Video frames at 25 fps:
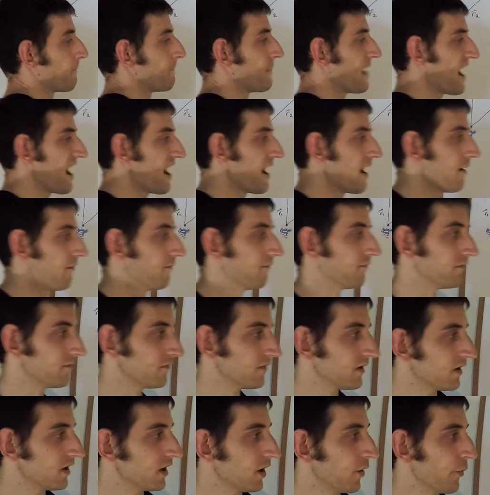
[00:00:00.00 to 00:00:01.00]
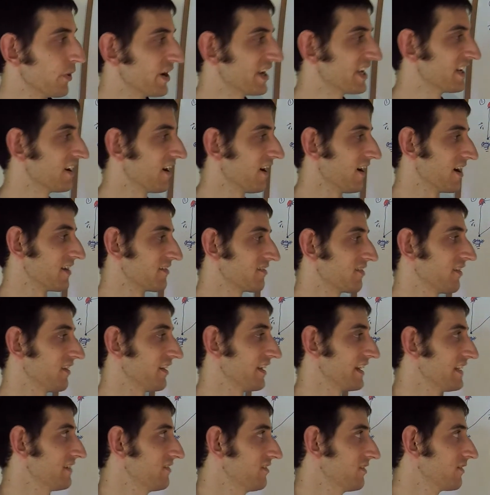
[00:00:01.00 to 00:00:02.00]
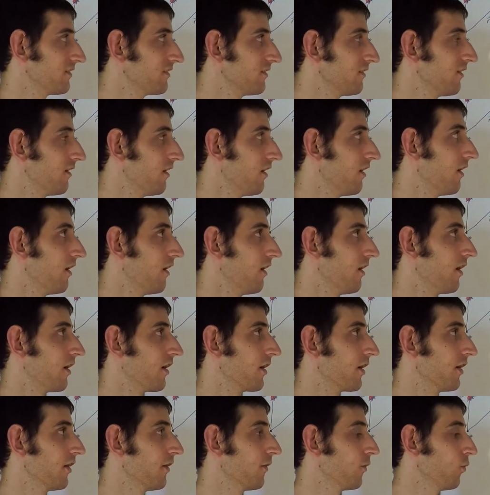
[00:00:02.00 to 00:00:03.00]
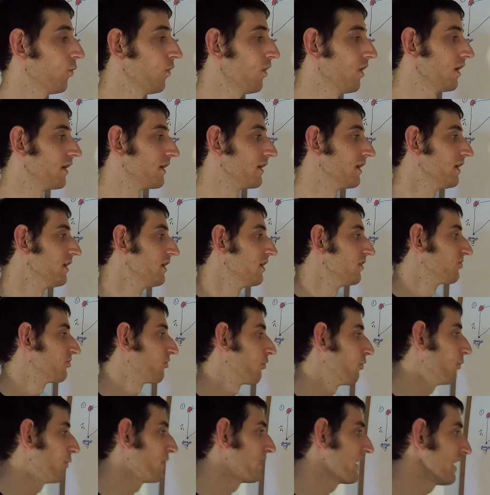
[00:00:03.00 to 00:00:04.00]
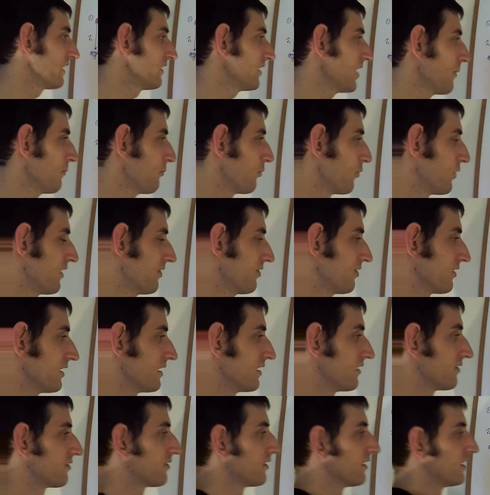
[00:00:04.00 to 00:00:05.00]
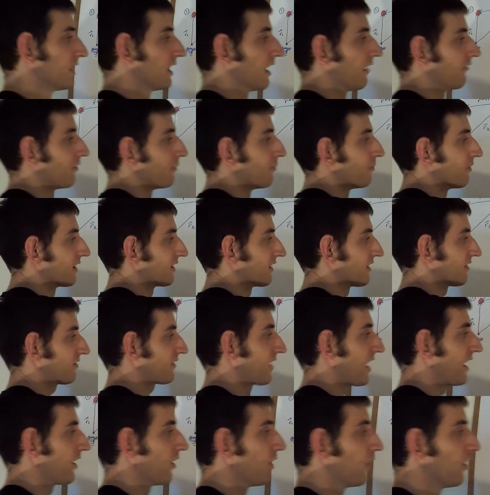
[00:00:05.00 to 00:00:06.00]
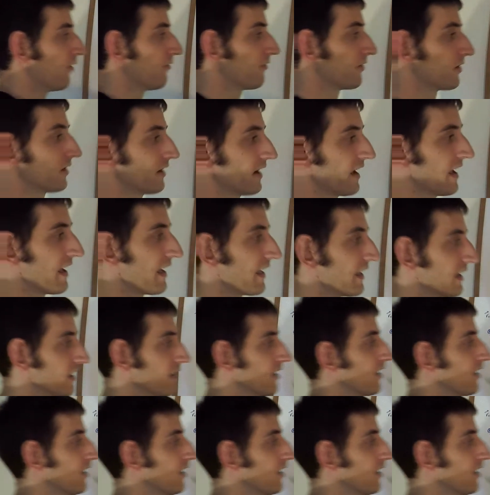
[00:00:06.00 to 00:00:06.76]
Bam! We can isolate R1. So what we end up with is, if we bring this guy over and